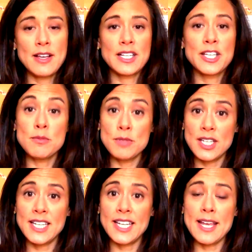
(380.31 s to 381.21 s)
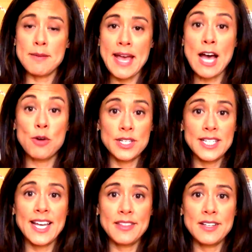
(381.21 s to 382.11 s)
community and power
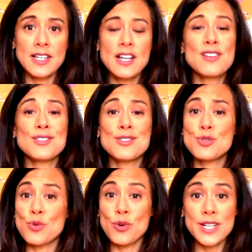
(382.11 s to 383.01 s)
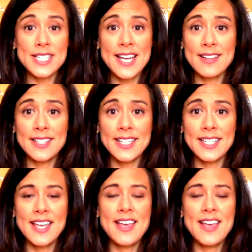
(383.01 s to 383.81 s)
together, storytelling,